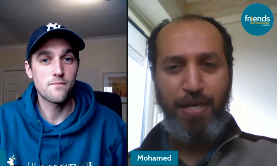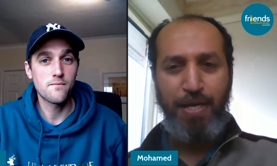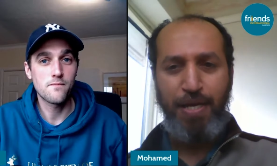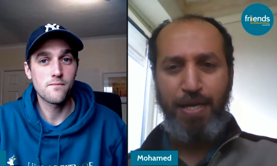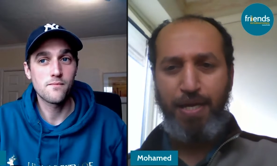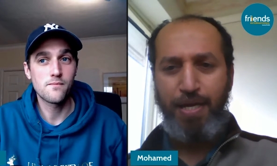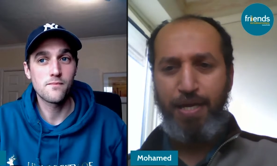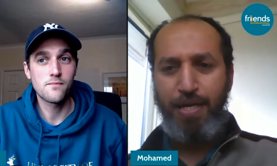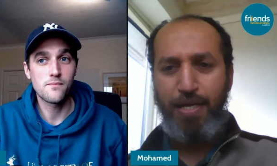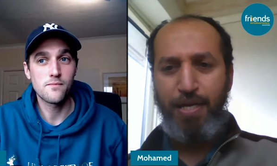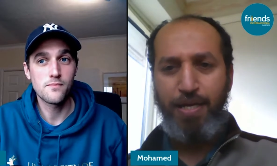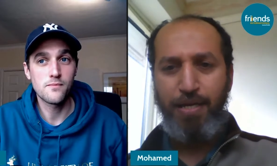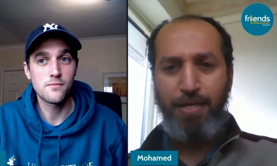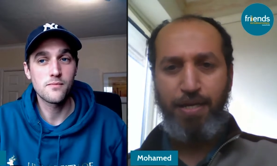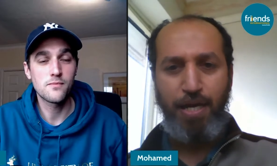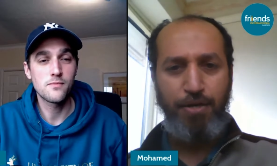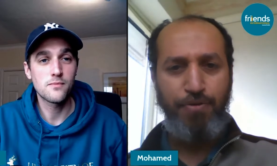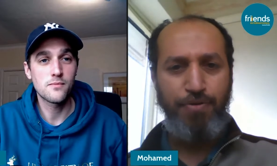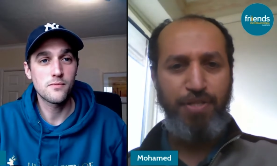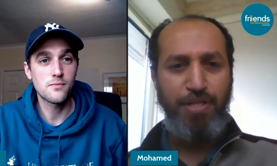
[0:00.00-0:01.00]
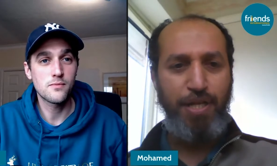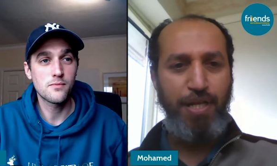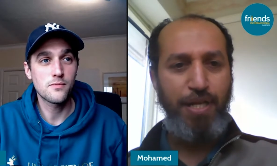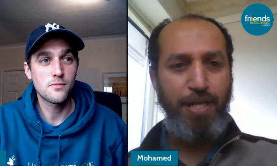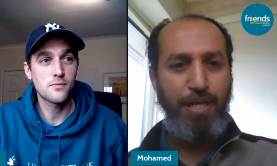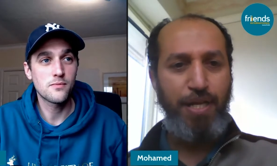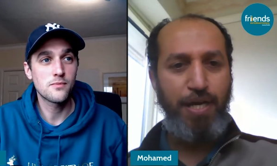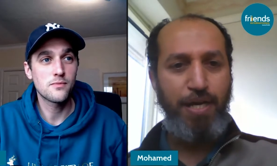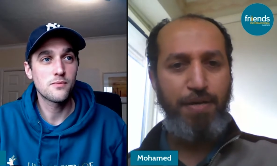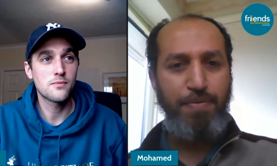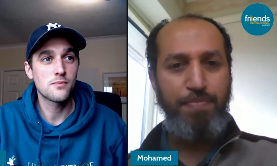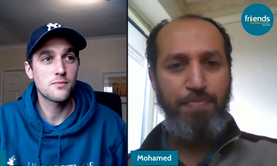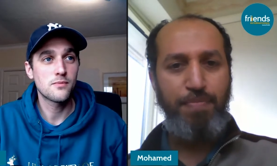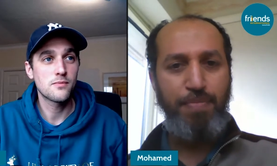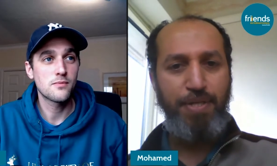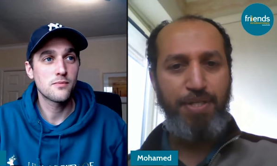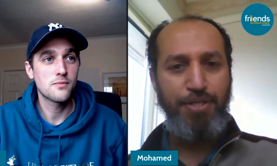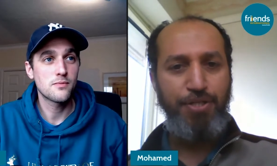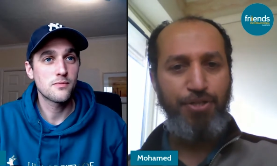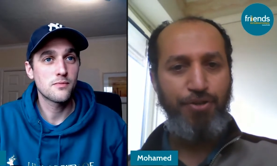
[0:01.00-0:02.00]
Speaker 1: Uh, currently,
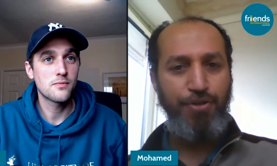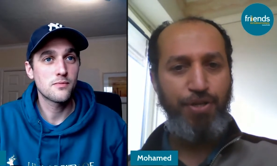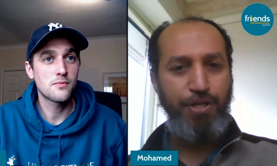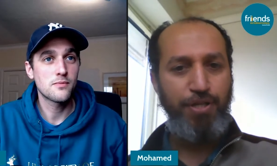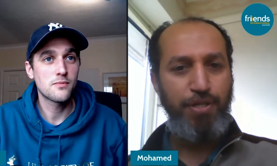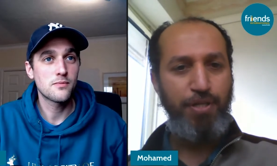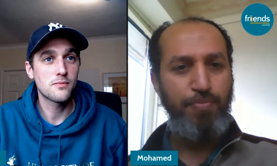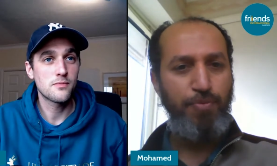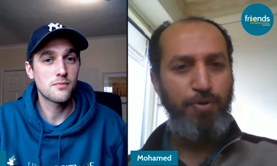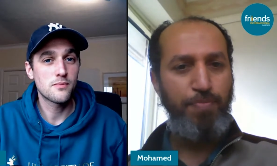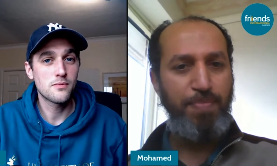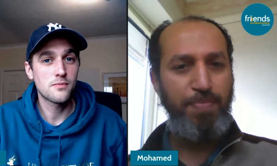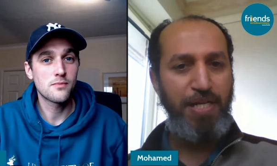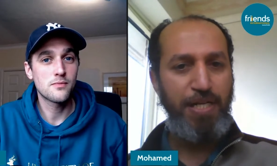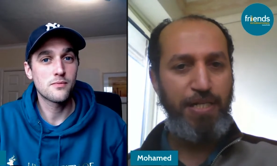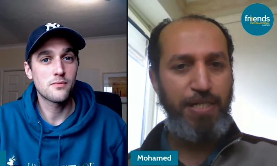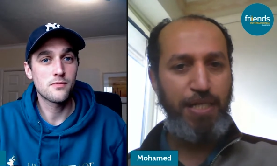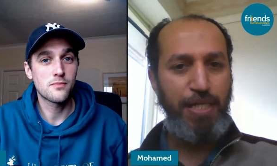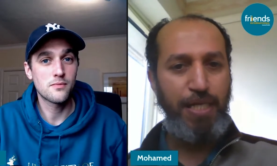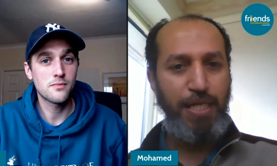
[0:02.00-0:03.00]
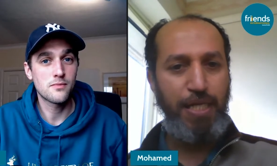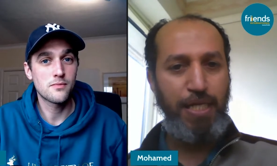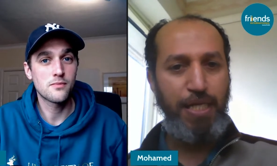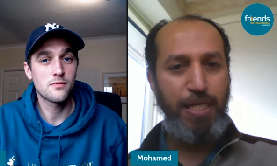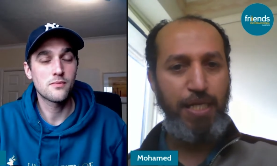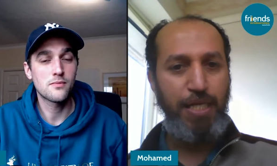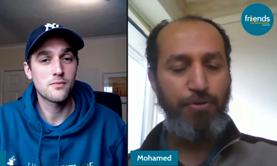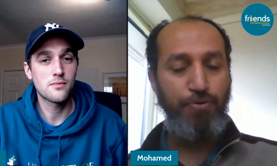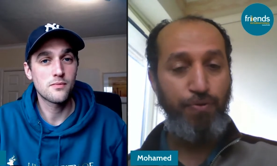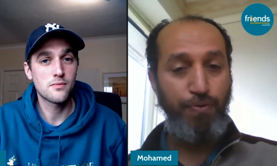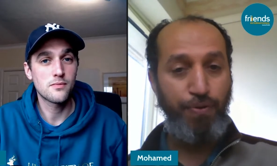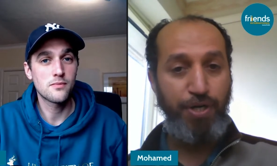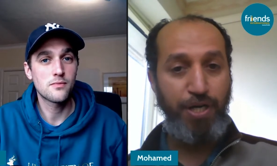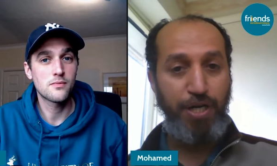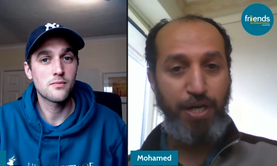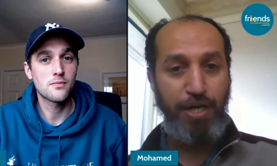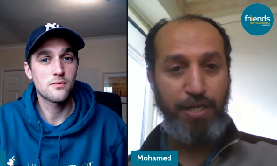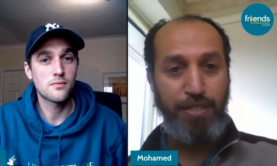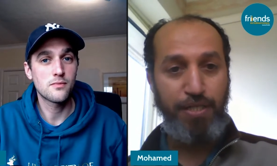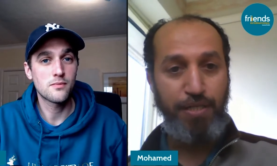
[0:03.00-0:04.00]
I'm student mobility
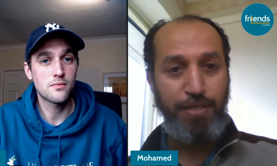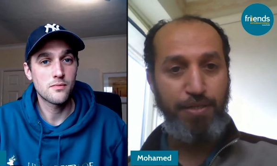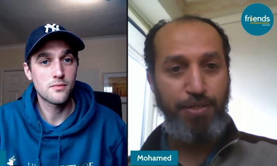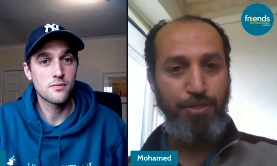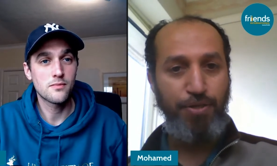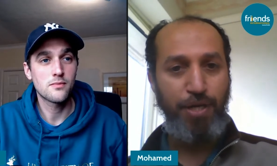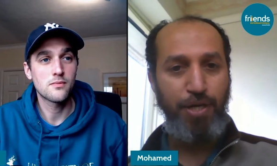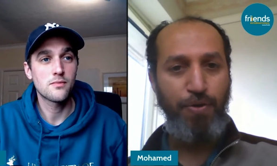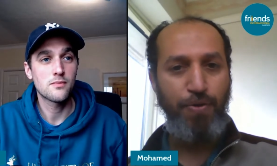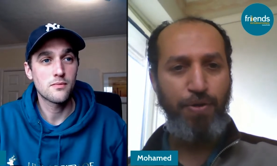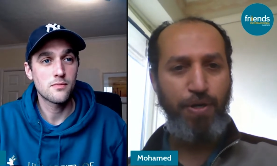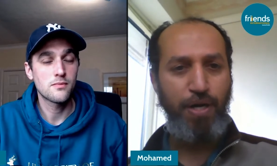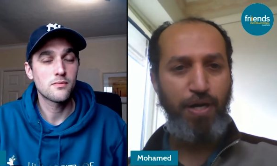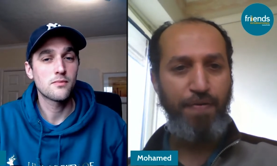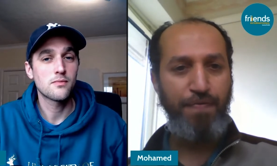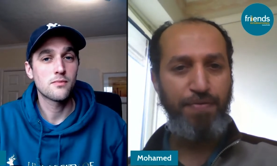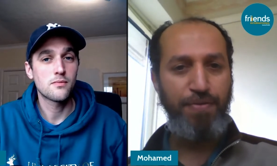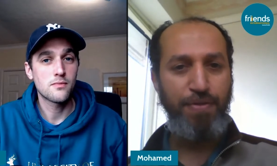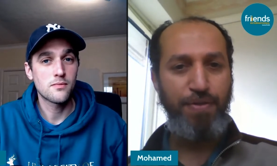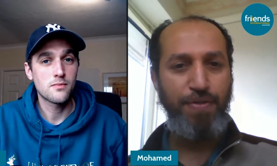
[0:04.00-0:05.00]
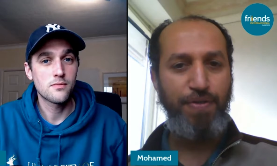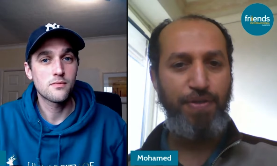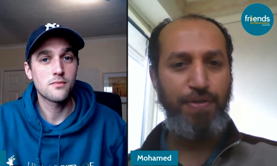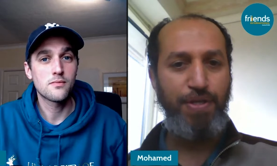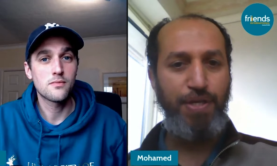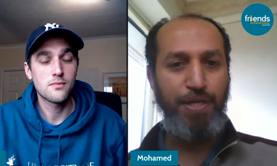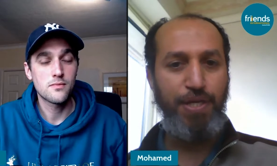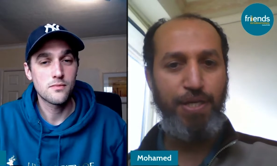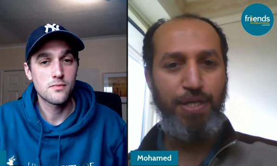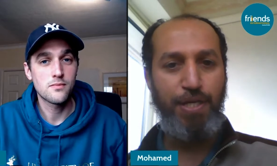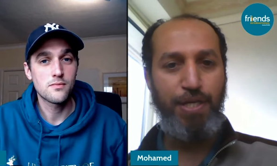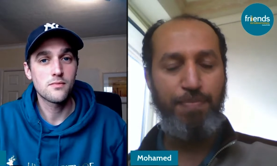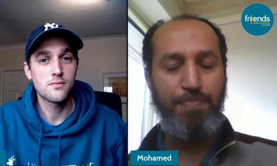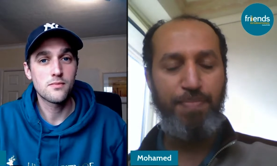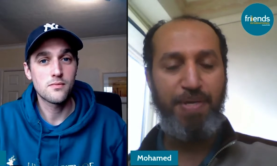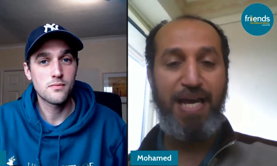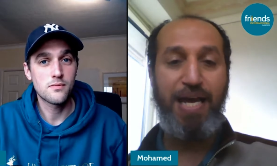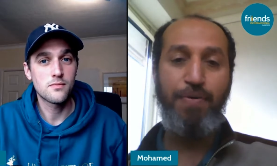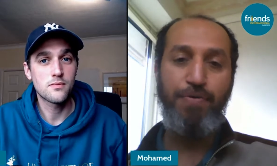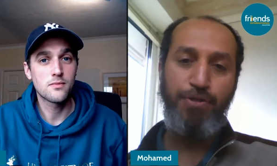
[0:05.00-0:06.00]
coordinator. So I look after
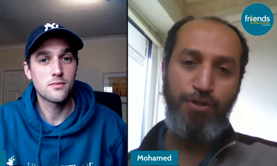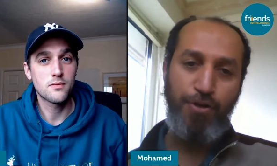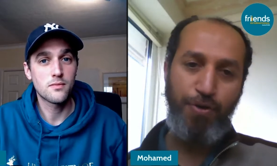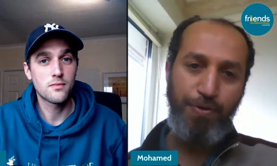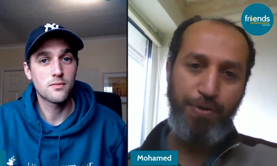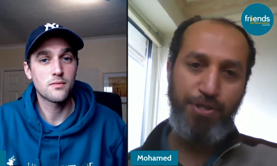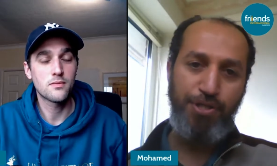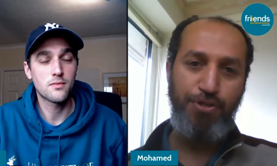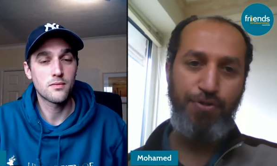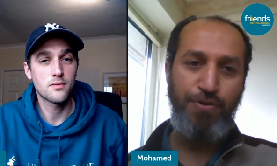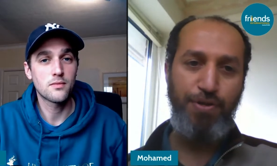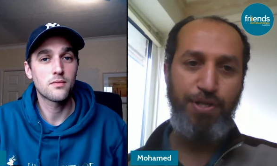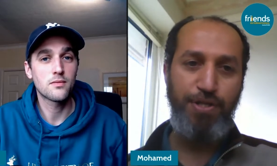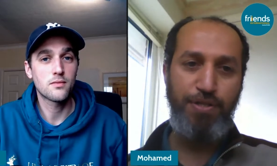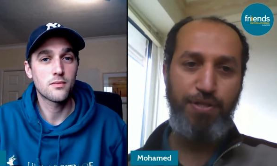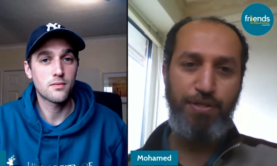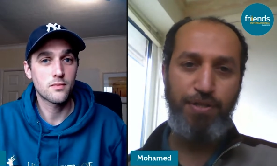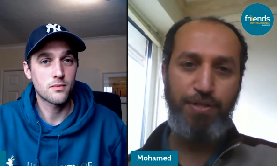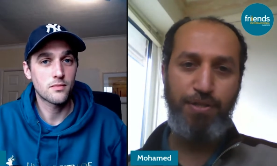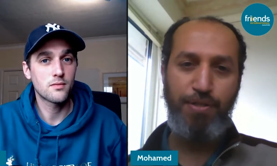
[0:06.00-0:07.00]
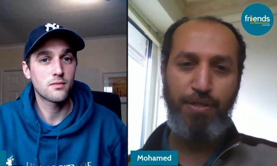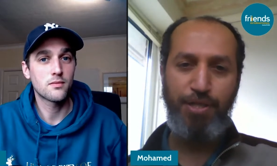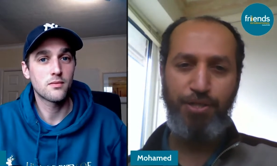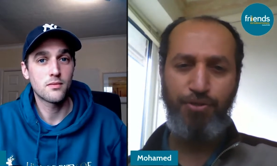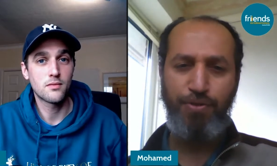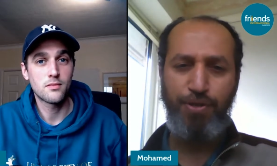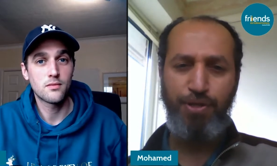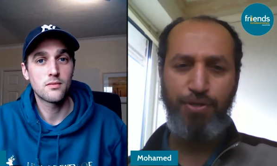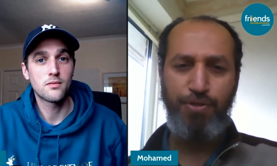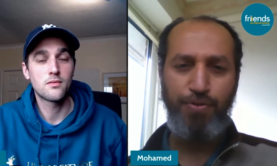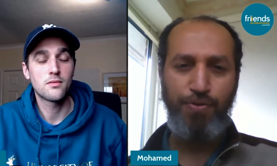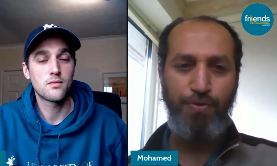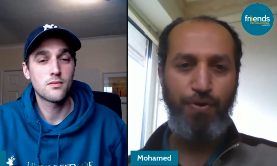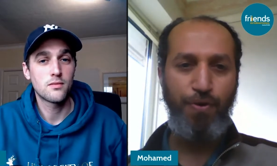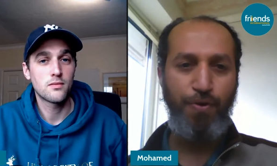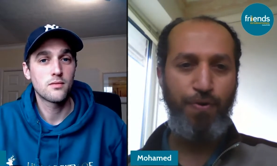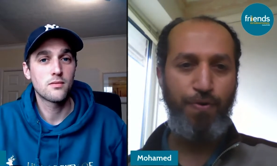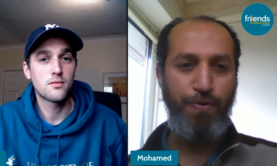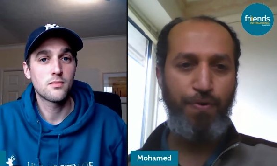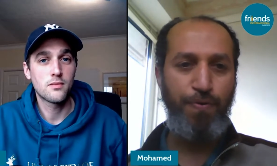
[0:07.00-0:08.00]
the outgoing students, the students who
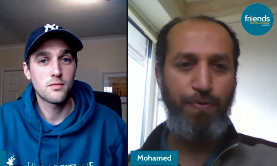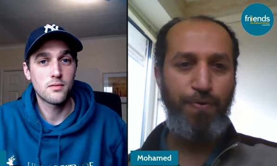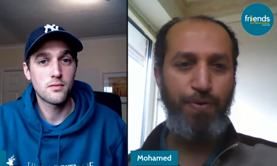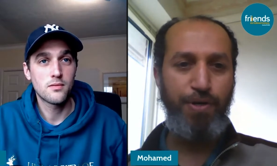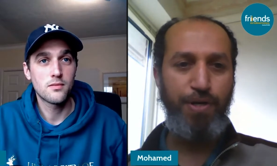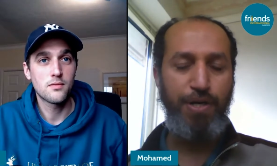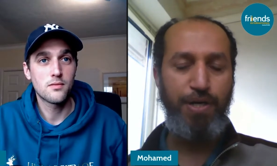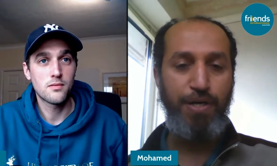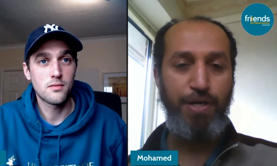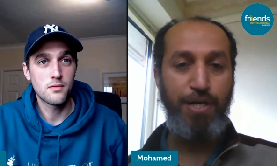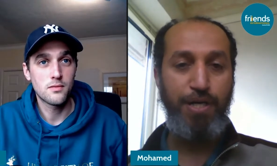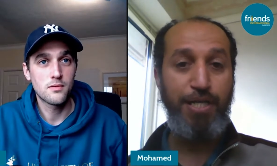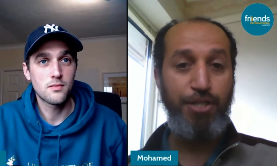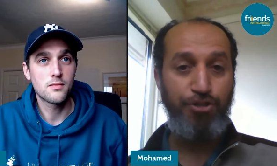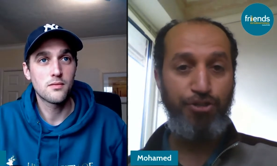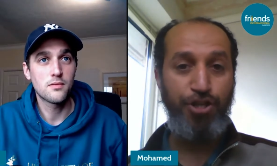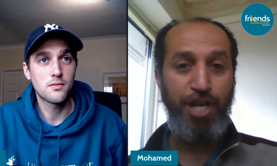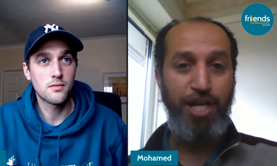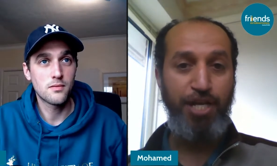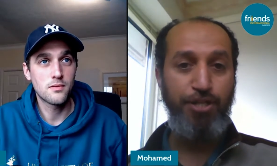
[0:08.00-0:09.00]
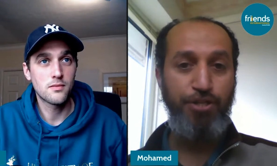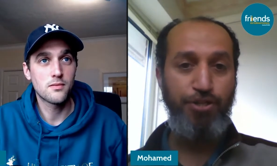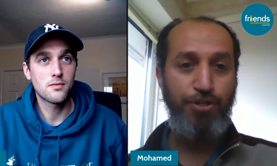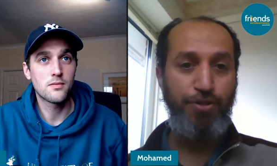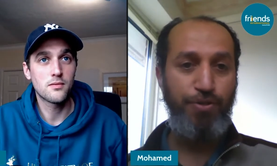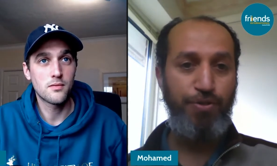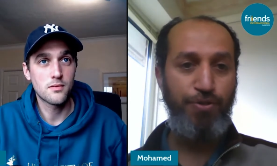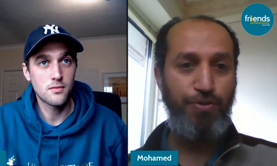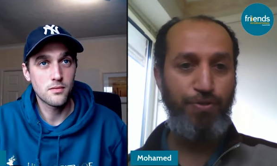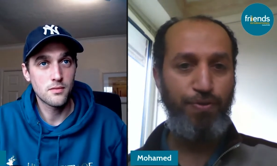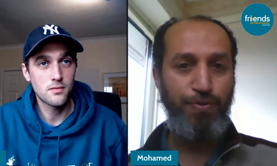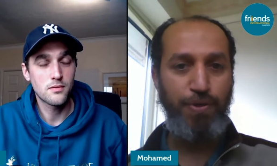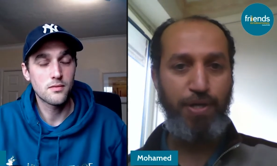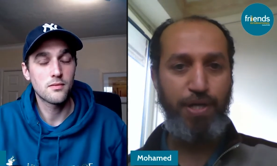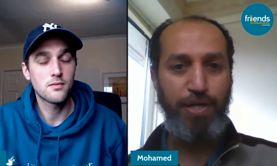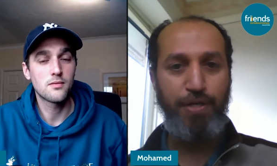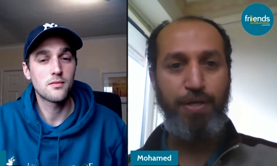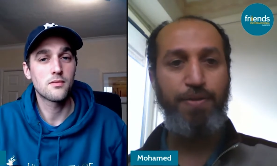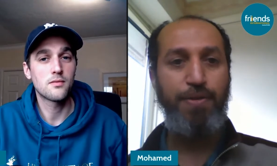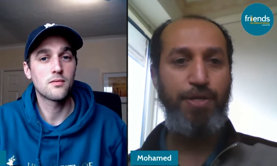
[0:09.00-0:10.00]
go on exchange
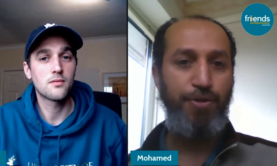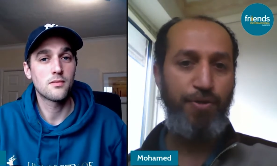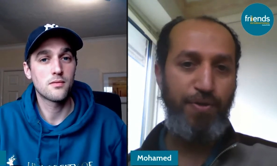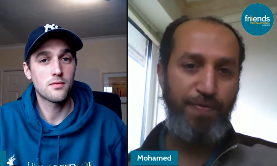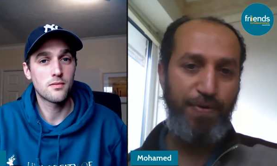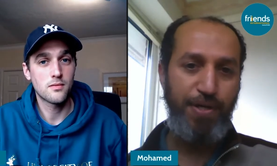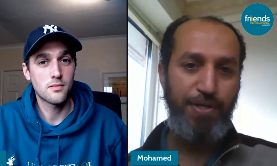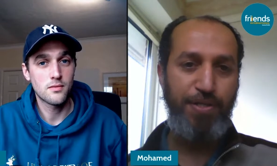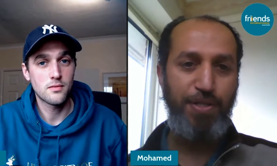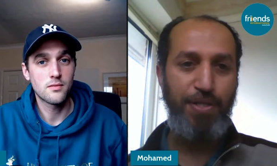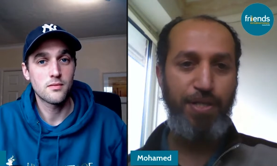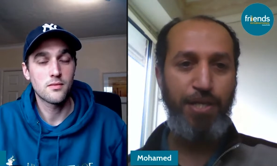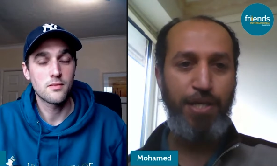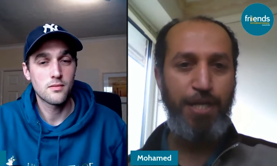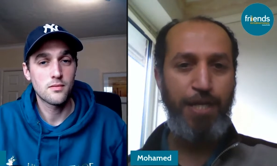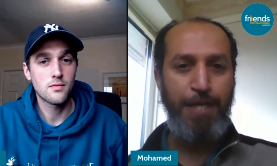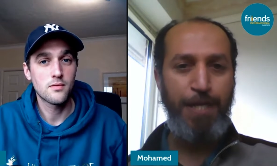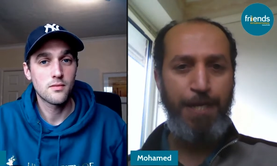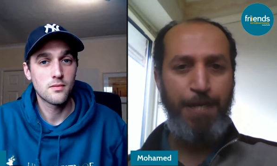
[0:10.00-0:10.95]
to another university.